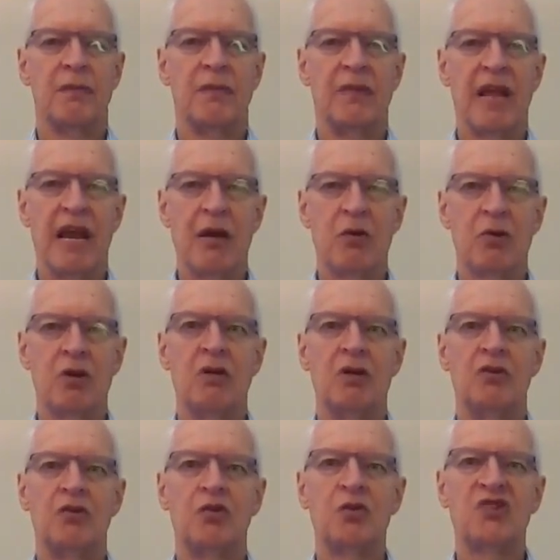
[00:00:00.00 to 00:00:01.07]
Now
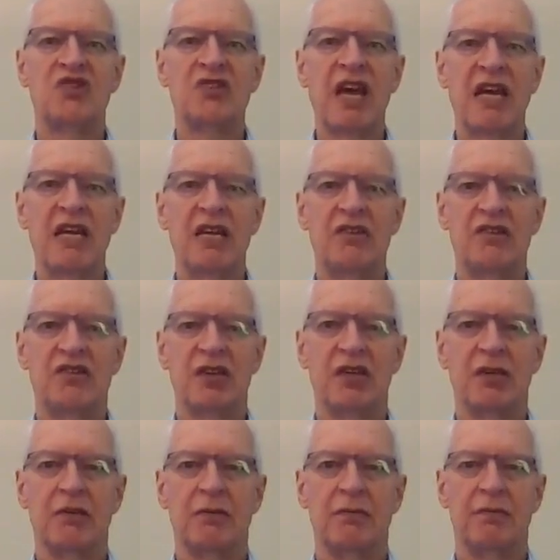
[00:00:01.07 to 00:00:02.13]
to a silencer.
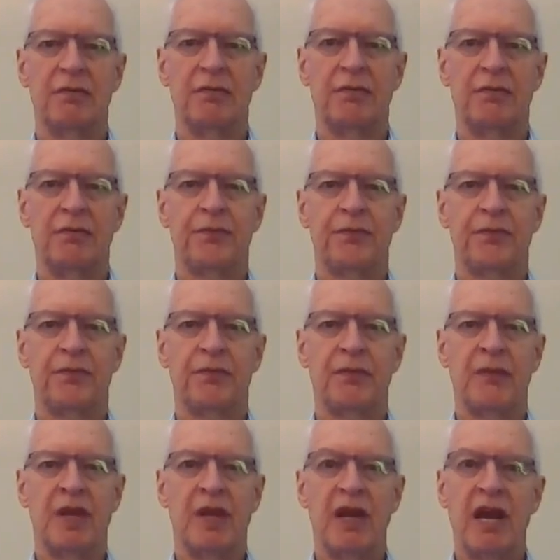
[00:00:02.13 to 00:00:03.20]

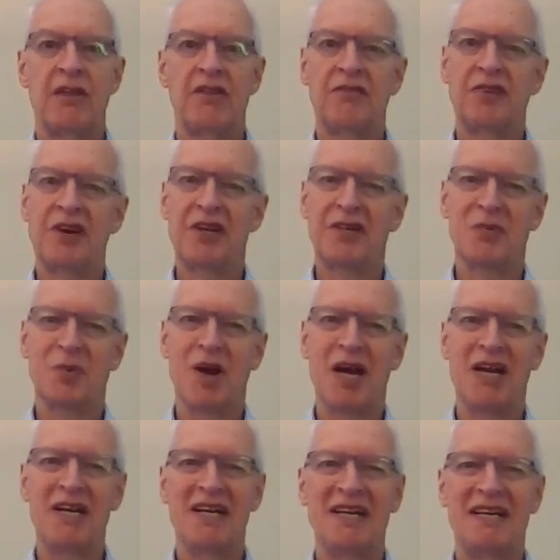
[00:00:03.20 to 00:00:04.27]
And the first
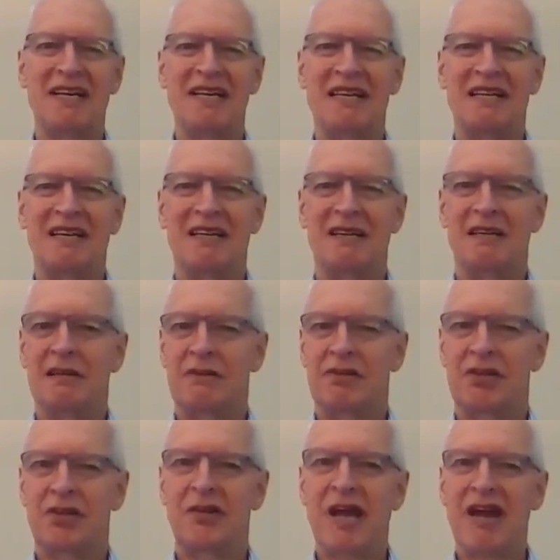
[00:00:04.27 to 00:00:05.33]
one
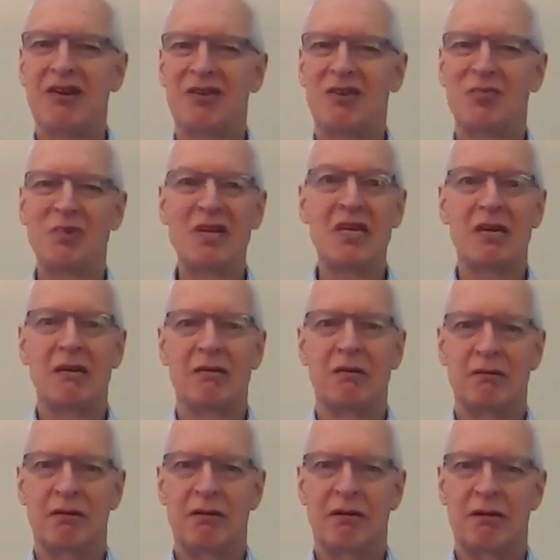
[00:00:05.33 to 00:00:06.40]
turned out to be
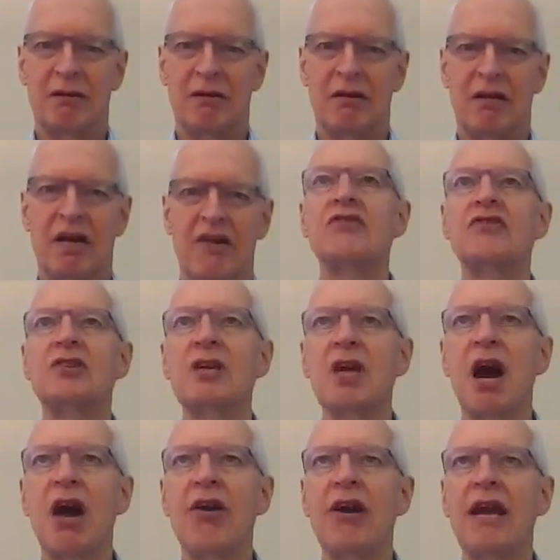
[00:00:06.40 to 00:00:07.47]
a
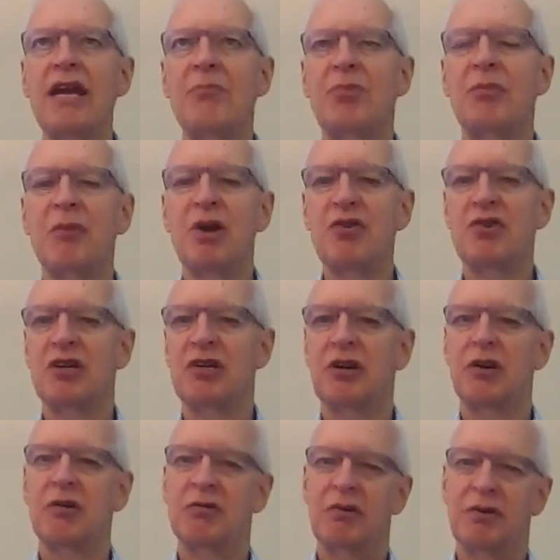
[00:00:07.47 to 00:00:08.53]
tRNA promoter.
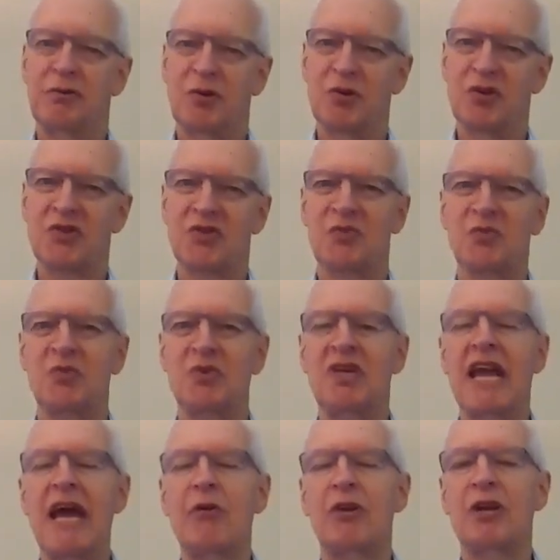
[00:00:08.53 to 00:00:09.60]
Of course, we
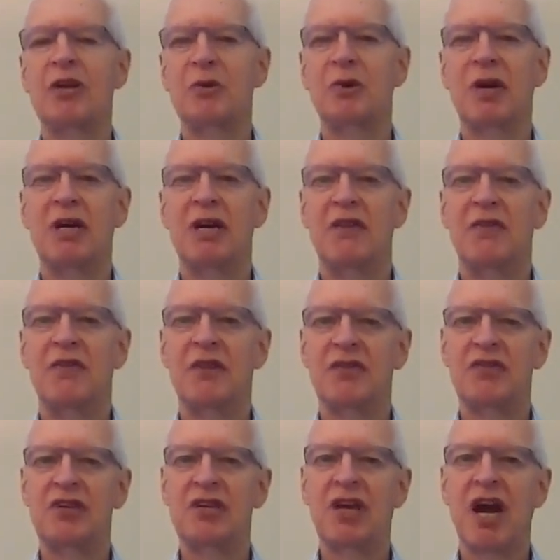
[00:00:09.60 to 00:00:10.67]
now know that
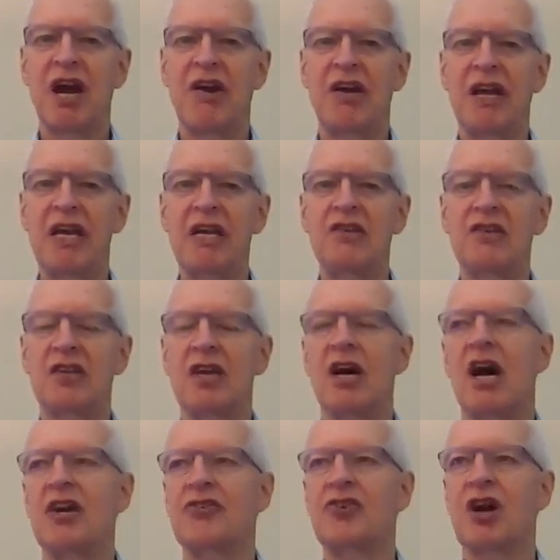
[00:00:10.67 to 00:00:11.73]
tRNAs
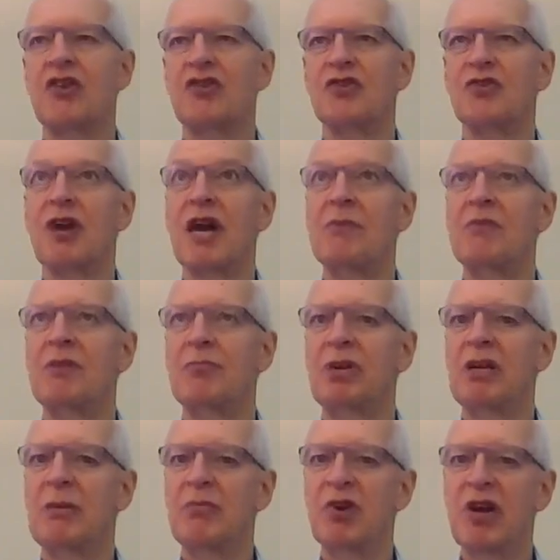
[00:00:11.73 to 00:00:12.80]
are transcribed in
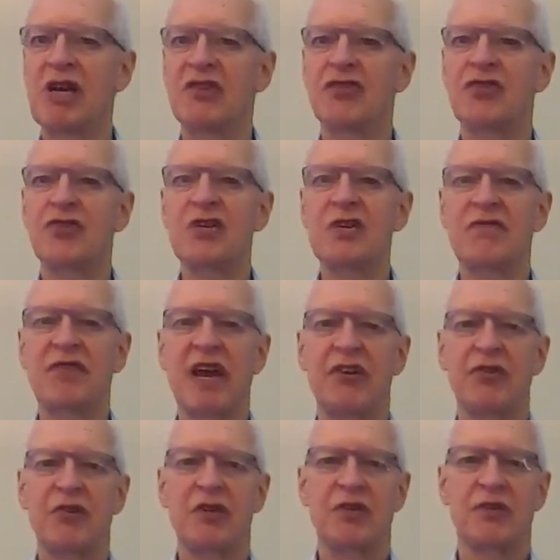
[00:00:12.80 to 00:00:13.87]
polymerase III
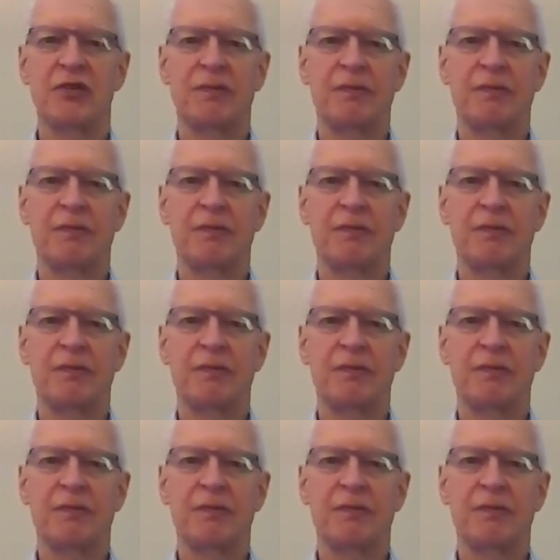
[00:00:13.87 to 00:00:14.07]
factories.